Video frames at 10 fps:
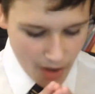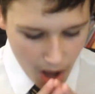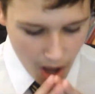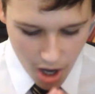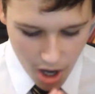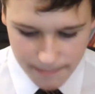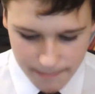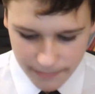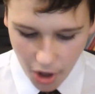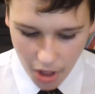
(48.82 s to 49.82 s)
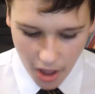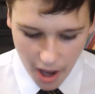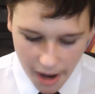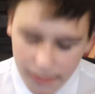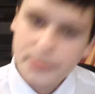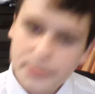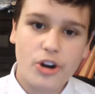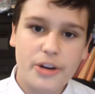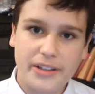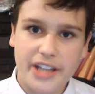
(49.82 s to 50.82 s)
I'm going to be
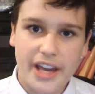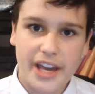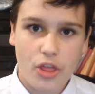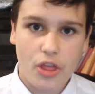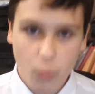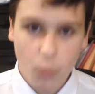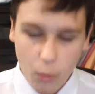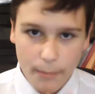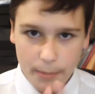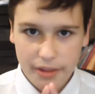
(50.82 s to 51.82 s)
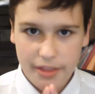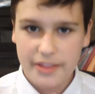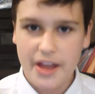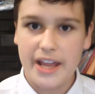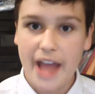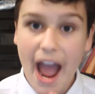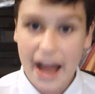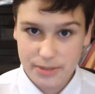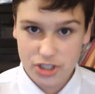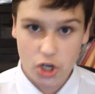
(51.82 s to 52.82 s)
talking about today the one month that I
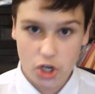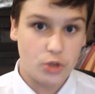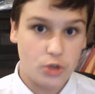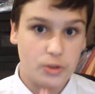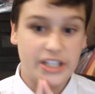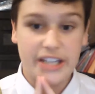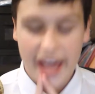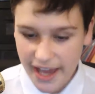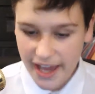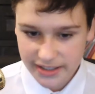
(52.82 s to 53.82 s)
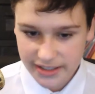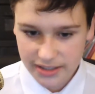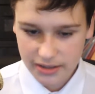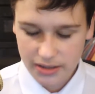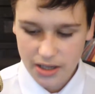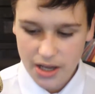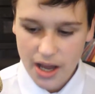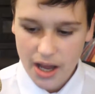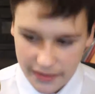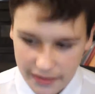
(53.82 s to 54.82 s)
absolutely hate,
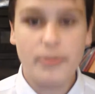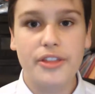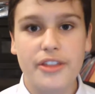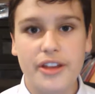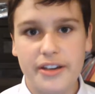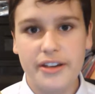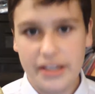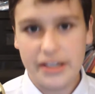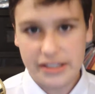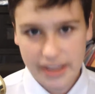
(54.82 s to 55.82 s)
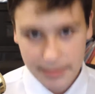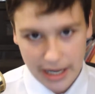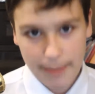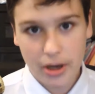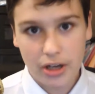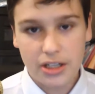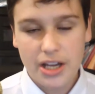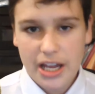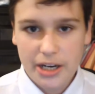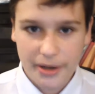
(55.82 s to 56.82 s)
and that month is September.
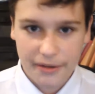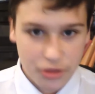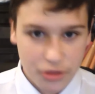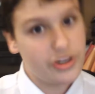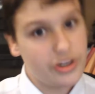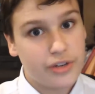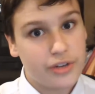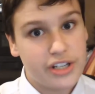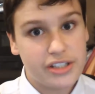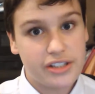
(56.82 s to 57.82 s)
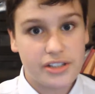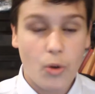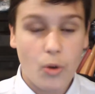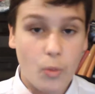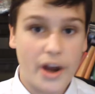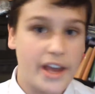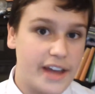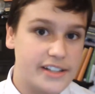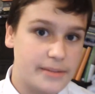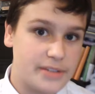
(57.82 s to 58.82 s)
Now I have 3 reasons why I
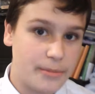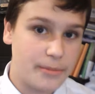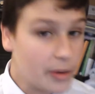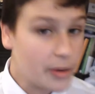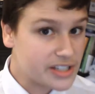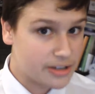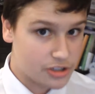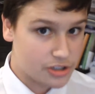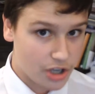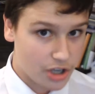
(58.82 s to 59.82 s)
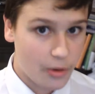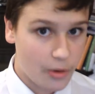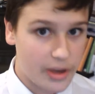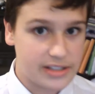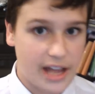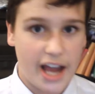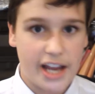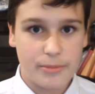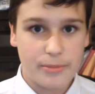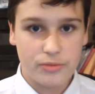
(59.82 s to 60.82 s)
hate September. The way the series is going to go is that I
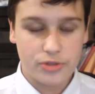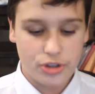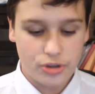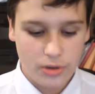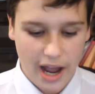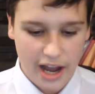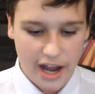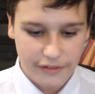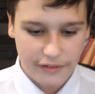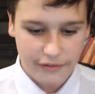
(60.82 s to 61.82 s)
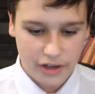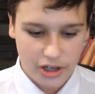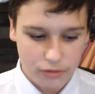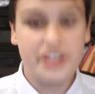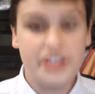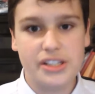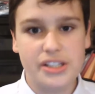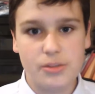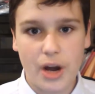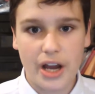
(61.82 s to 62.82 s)
am going to have
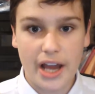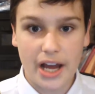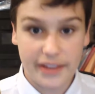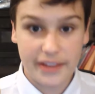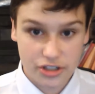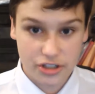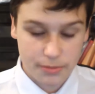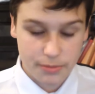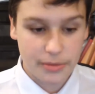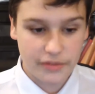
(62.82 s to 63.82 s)
reasons why, and that's going to split up the